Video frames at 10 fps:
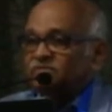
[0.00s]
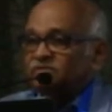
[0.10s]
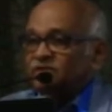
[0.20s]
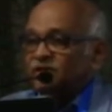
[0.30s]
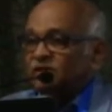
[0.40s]

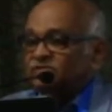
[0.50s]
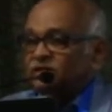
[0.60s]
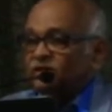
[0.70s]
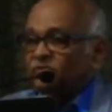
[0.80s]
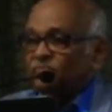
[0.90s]
serials
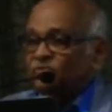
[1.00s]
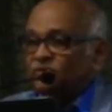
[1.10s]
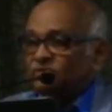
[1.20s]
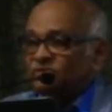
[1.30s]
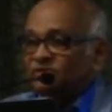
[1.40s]
in our
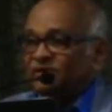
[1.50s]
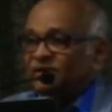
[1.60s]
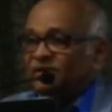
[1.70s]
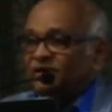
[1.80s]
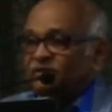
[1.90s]
movies,
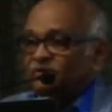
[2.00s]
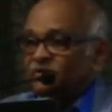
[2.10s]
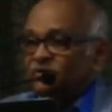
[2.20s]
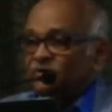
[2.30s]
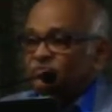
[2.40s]

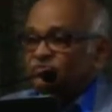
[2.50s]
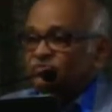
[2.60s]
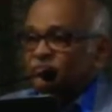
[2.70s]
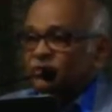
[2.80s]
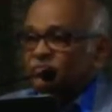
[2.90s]
your
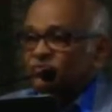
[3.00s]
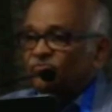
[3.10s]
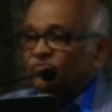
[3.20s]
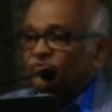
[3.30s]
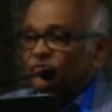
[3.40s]
chromosome number
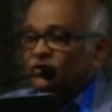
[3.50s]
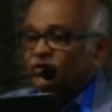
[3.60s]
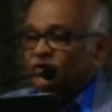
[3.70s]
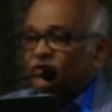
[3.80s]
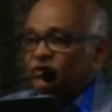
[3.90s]
4
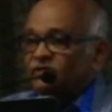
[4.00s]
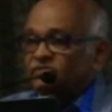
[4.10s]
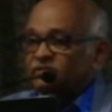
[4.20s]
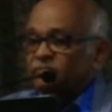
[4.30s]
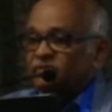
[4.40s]

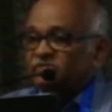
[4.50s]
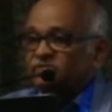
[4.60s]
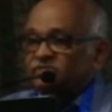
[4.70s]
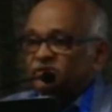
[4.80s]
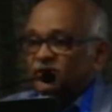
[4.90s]
triggers the
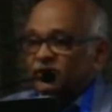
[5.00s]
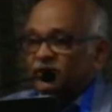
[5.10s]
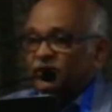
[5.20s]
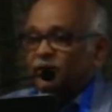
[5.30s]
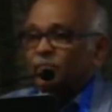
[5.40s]
messenger
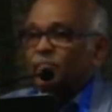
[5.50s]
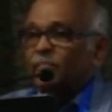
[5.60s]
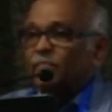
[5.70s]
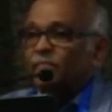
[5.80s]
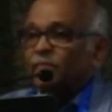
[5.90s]
RNA.
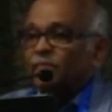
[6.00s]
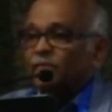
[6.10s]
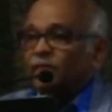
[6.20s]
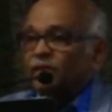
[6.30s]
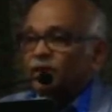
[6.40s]

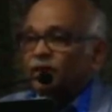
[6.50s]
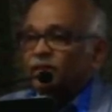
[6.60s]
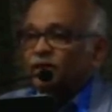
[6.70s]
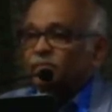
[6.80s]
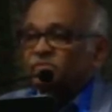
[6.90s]

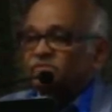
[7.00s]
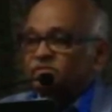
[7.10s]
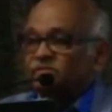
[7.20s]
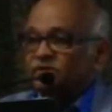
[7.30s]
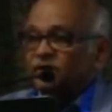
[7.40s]
And that
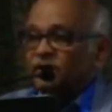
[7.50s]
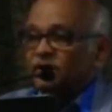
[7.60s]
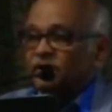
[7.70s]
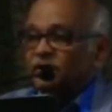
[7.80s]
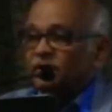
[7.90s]
messenger
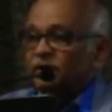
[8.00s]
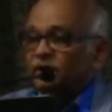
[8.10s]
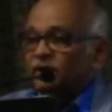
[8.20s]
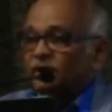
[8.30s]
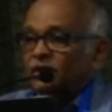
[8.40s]
RNA
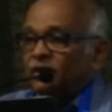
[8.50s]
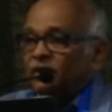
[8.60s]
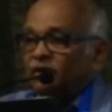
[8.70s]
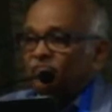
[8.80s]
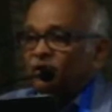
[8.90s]

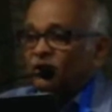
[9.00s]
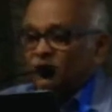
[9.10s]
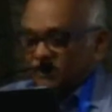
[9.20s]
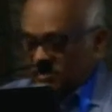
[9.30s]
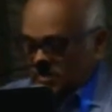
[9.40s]
will
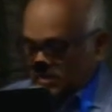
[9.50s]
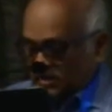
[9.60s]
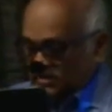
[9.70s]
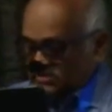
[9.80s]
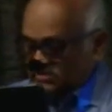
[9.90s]

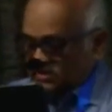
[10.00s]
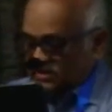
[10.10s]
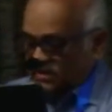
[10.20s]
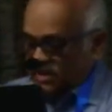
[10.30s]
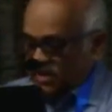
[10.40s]

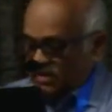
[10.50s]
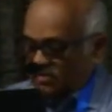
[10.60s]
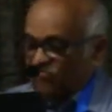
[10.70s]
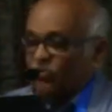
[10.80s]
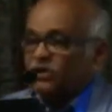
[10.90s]
start
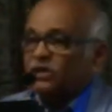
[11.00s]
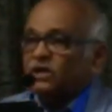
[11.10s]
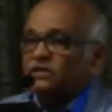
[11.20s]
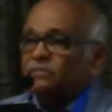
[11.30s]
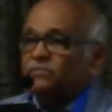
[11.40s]

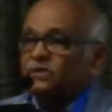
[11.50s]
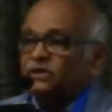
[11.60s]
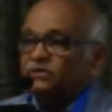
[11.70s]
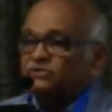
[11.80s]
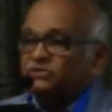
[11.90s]
working as a
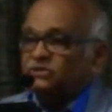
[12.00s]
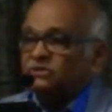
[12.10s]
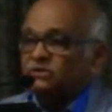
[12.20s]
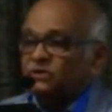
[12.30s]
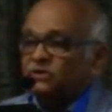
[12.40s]
period gene
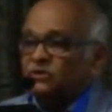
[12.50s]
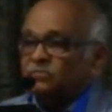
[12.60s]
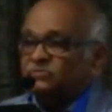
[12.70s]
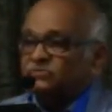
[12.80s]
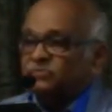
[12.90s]
on
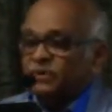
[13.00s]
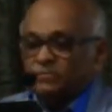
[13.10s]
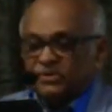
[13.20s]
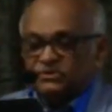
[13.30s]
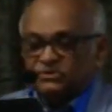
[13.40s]
chromosome
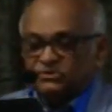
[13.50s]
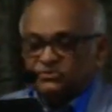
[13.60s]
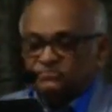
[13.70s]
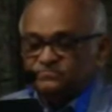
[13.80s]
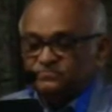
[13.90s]
number 2.